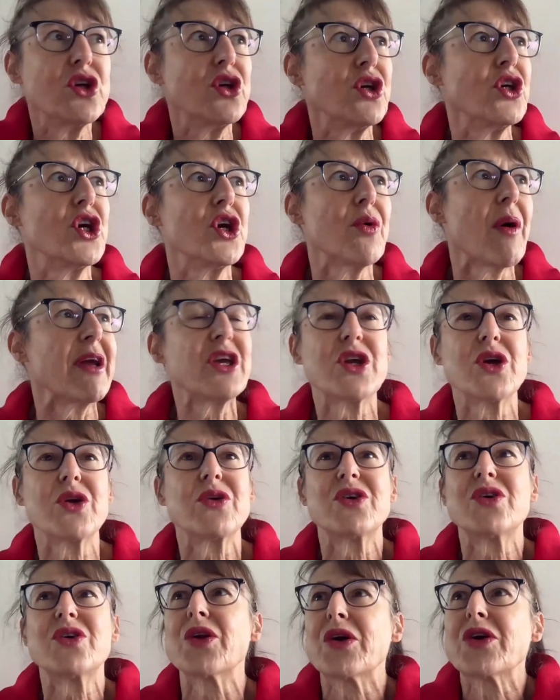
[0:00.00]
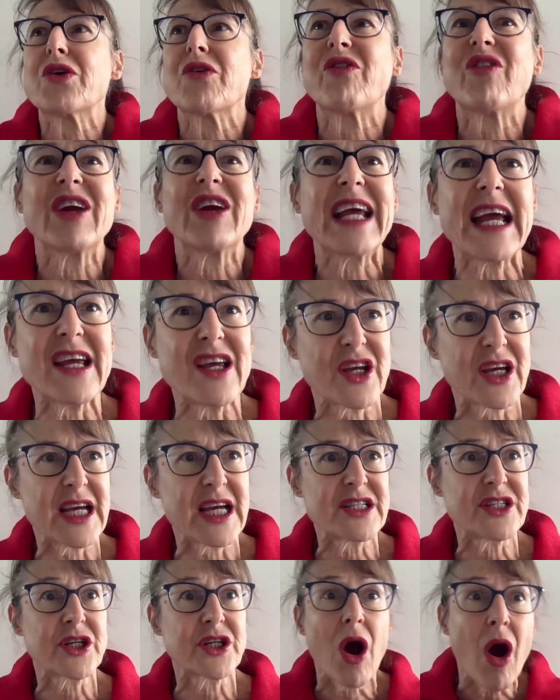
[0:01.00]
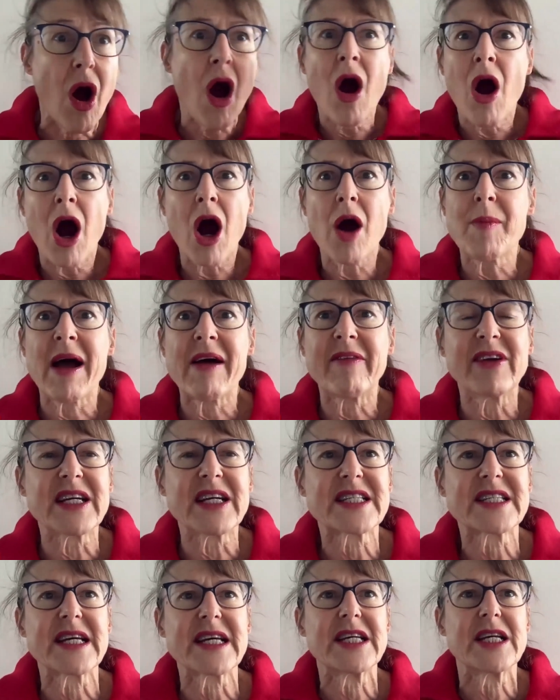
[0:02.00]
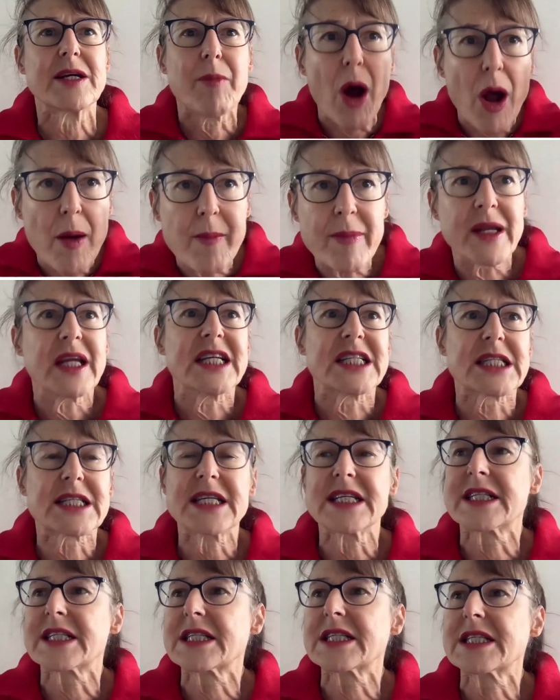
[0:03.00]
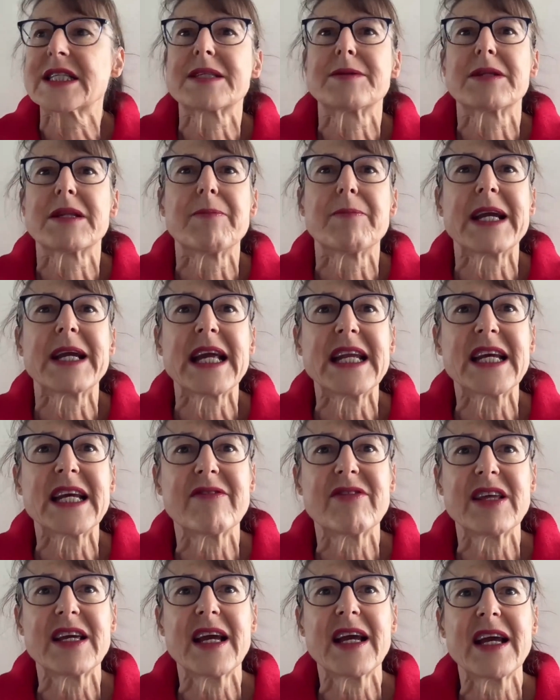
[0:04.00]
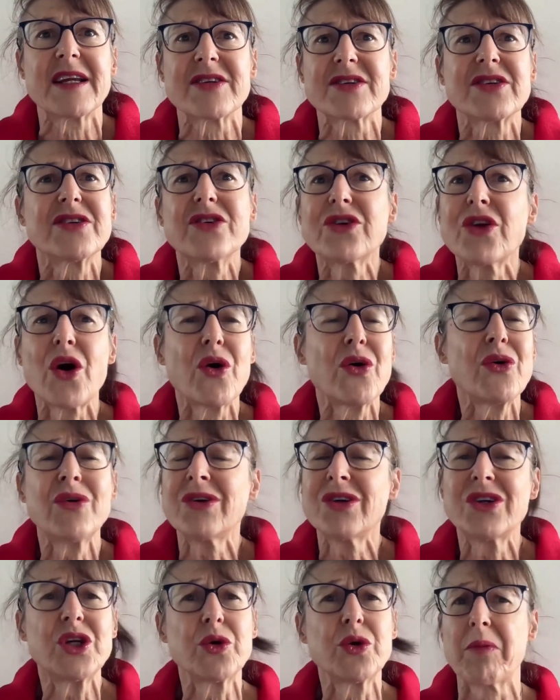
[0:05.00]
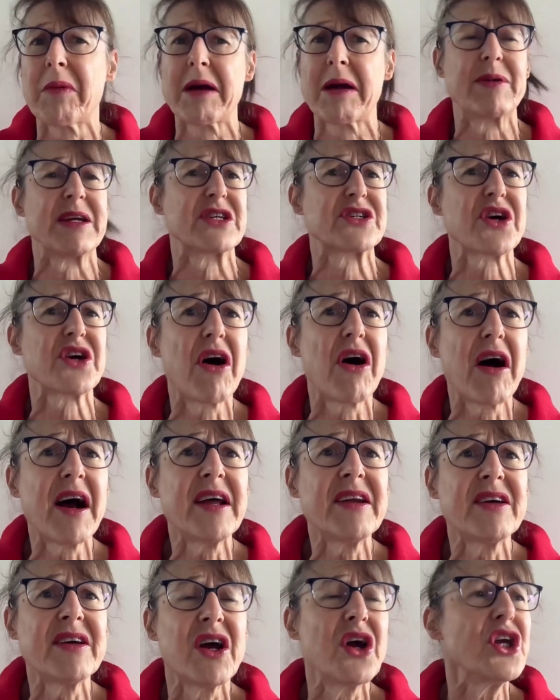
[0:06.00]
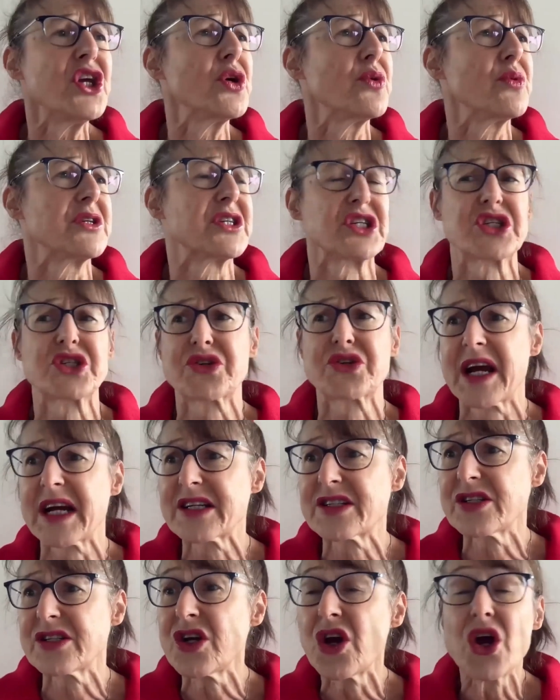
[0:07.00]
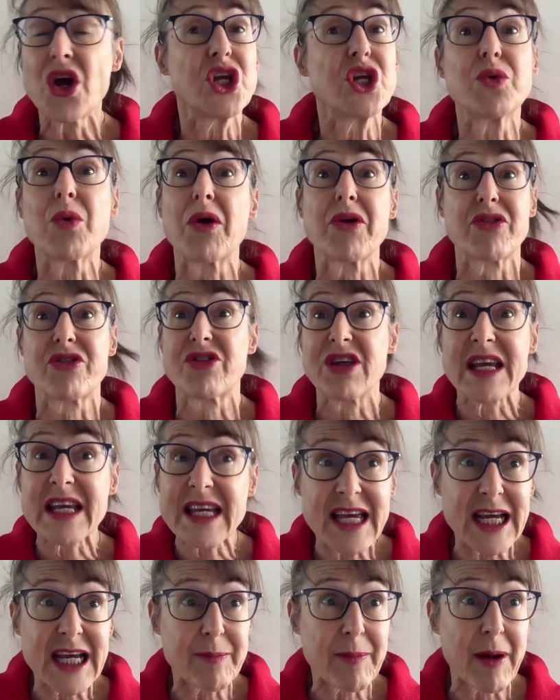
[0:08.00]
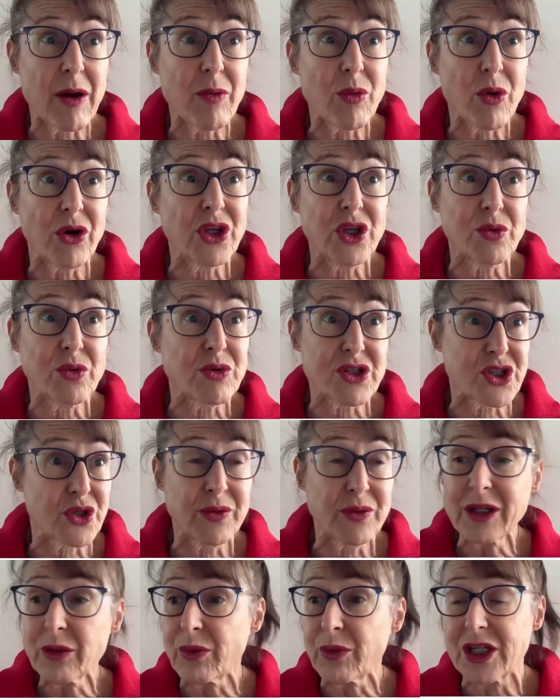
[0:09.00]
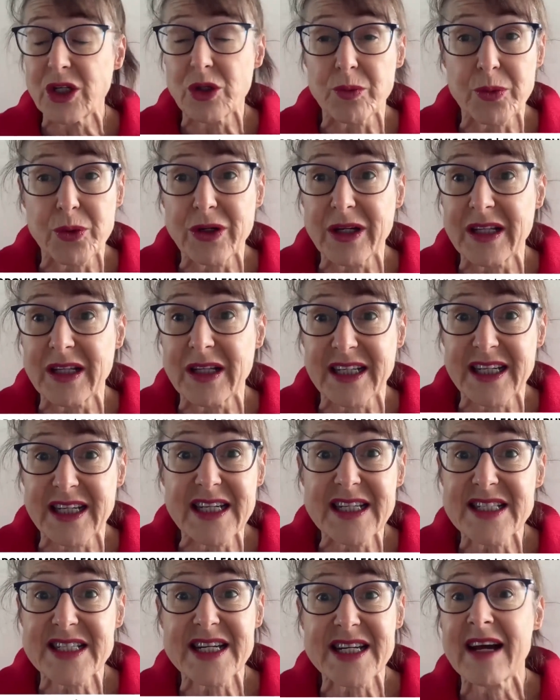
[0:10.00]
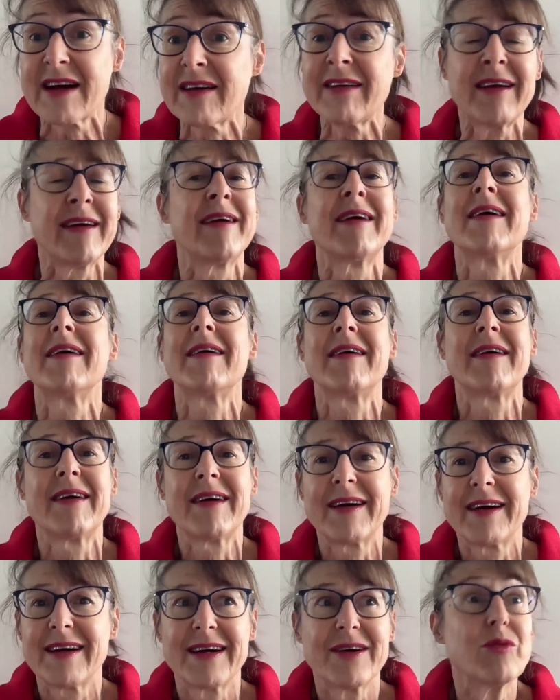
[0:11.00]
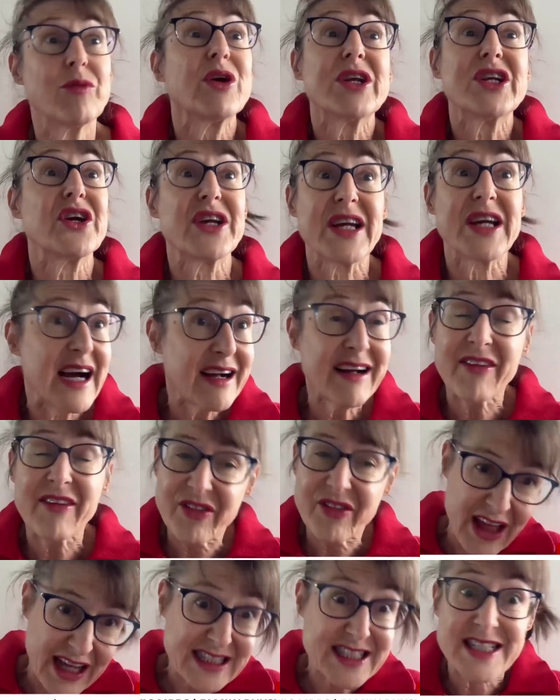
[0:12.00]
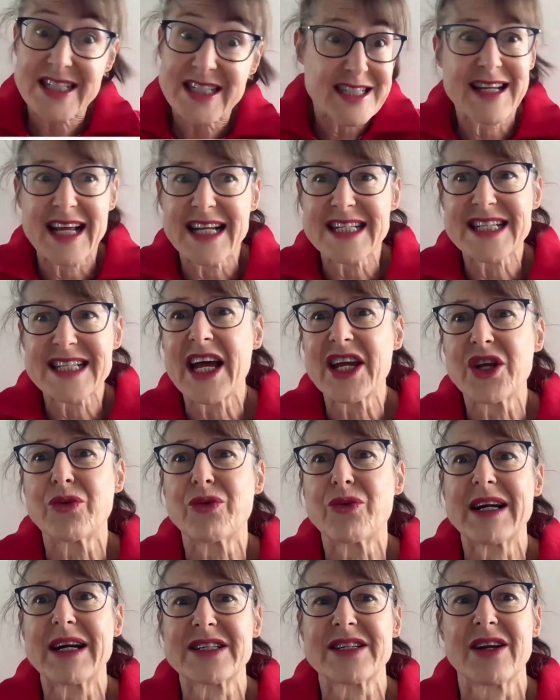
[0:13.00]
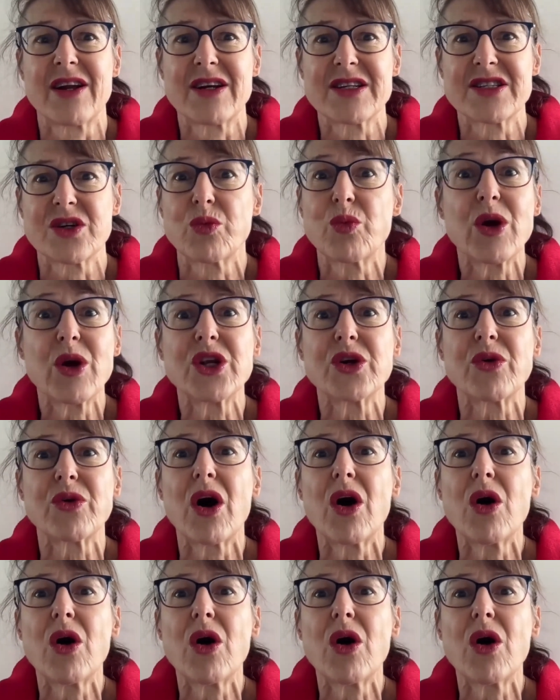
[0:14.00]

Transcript: you forget your keys and you go, oh, I'm having a senior moment. It's the beginning of the end. No, you were maybe tired. You were distracted. You weren't thinking about what you were doing when you were putting the keys down. When you're young, that's how you rationalize it. When you're